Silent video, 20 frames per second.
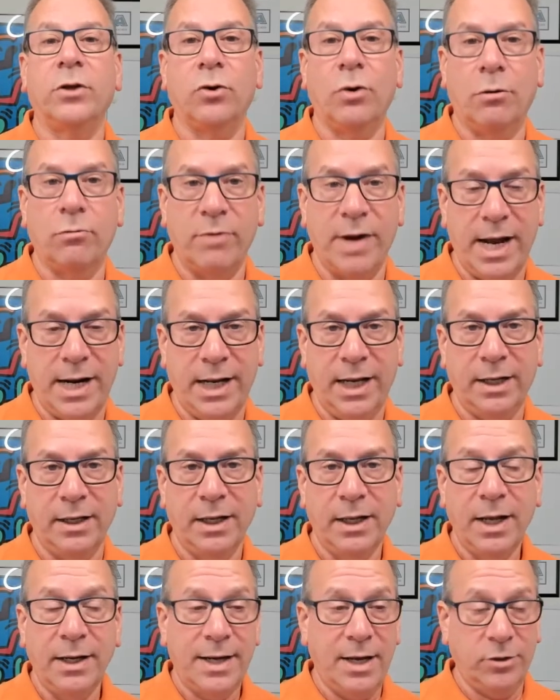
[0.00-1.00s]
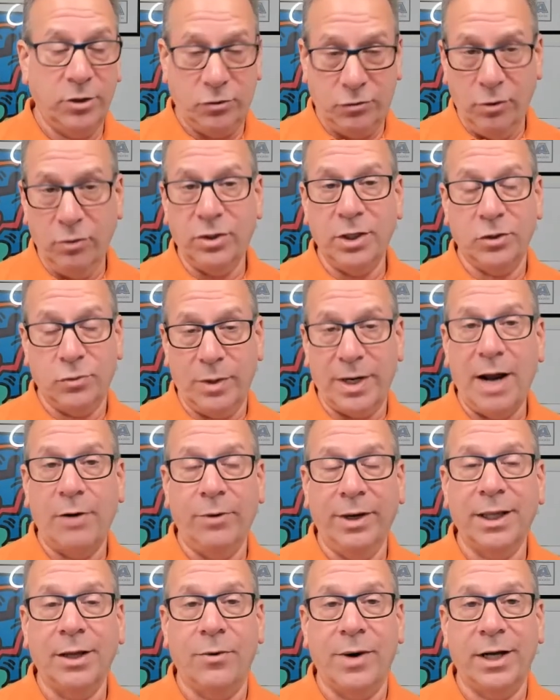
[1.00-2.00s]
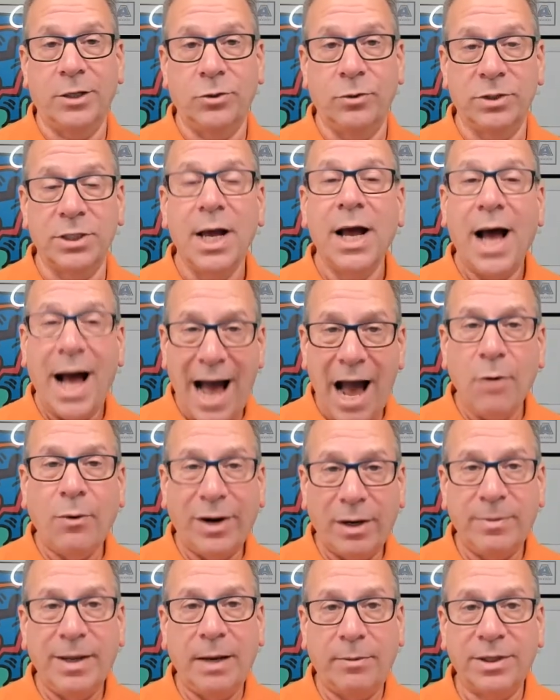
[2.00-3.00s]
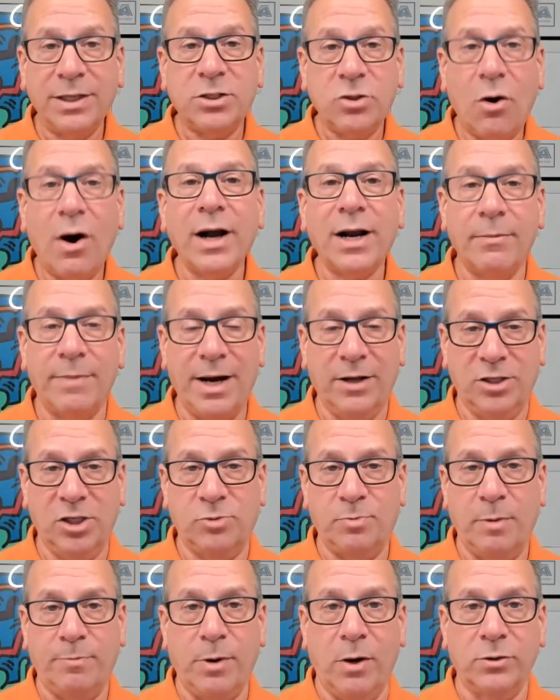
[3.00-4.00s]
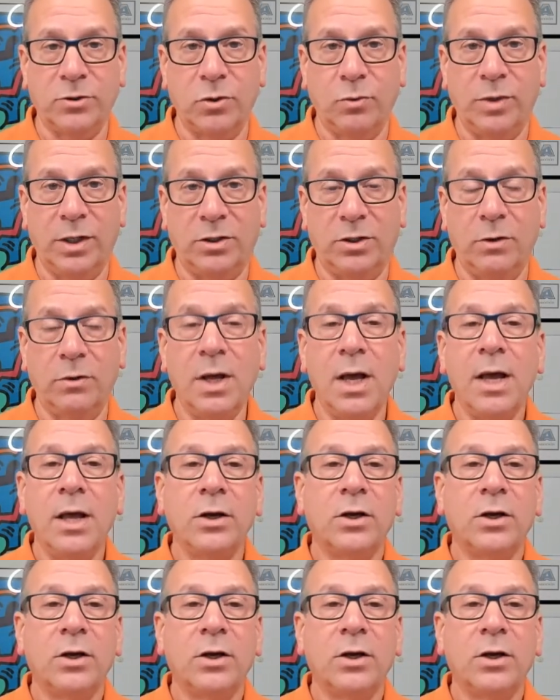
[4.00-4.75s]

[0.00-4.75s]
you're ready. Now, the truth is, what I really want to do is I want to be able to talk about this proposal with you,